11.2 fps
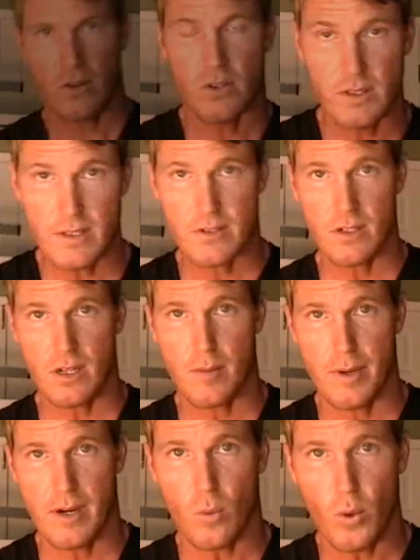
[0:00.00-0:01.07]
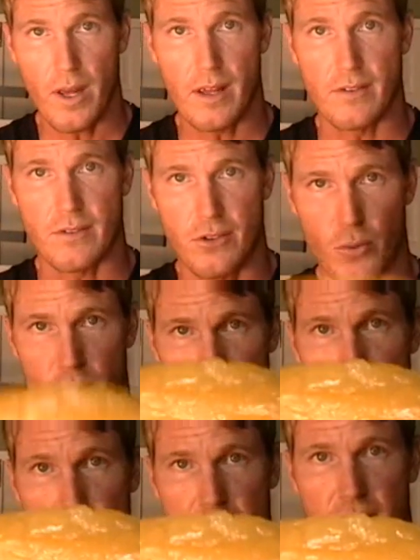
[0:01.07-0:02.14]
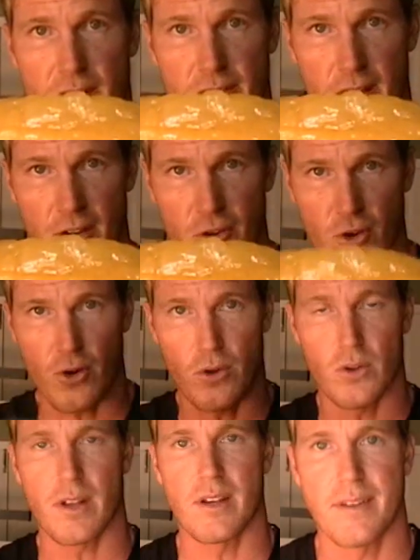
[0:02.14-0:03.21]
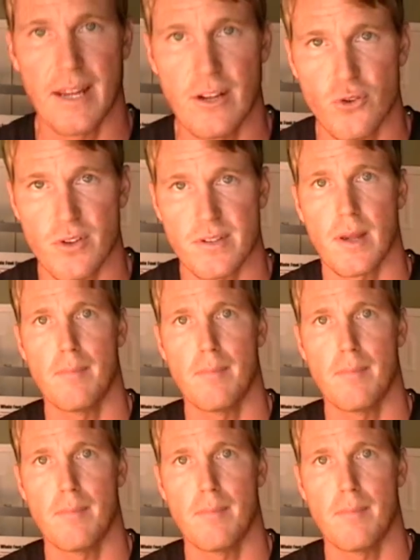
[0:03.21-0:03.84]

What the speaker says: So let's talk about ways to reduce this internal dangerous